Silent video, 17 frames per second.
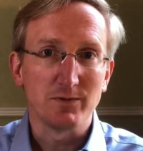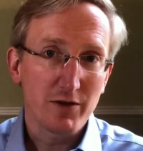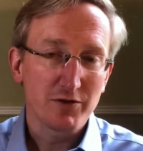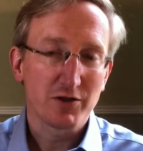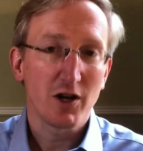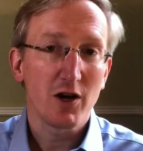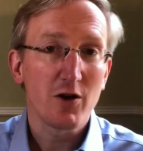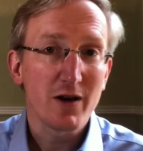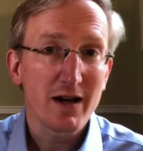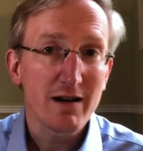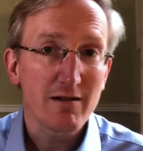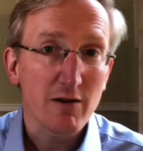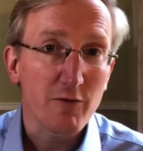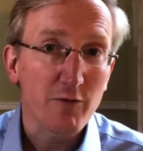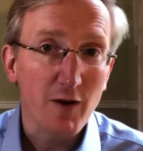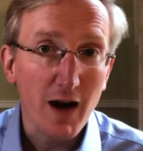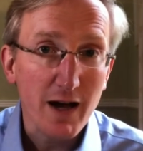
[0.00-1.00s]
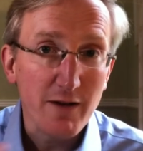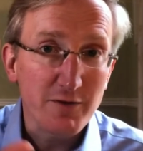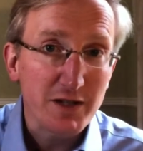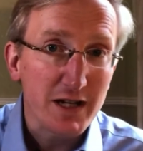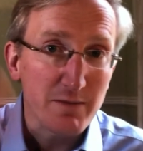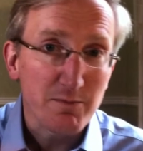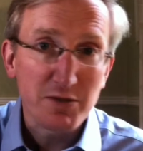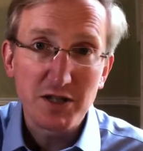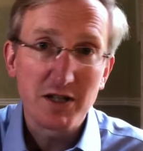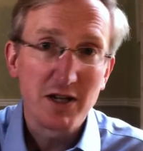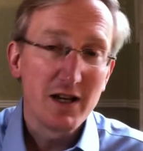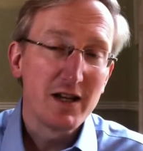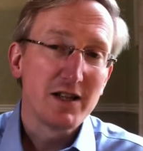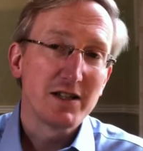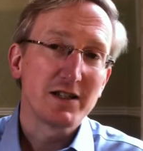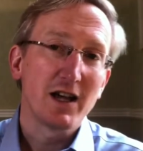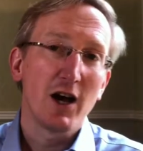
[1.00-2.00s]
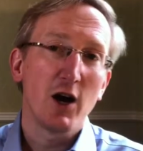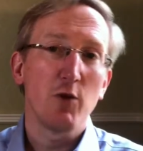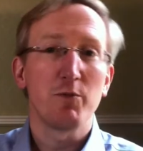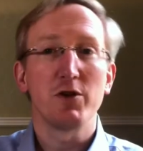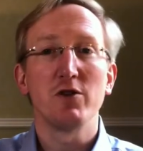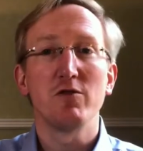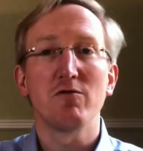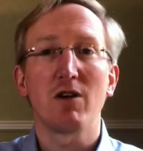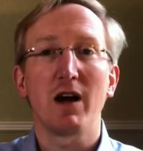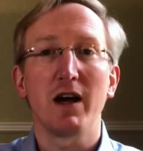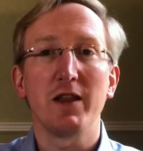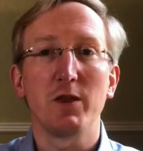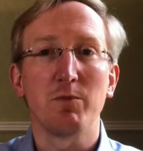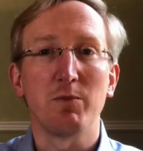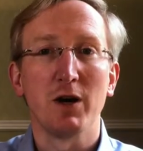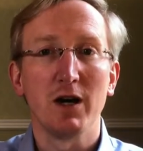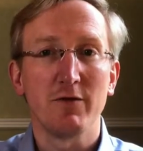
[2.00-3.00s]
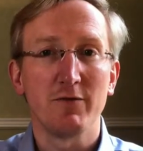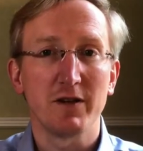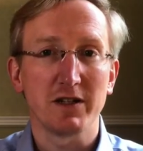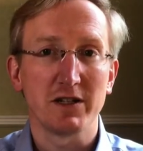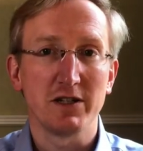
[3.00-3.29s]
So here are 5 tips to help you write the perfect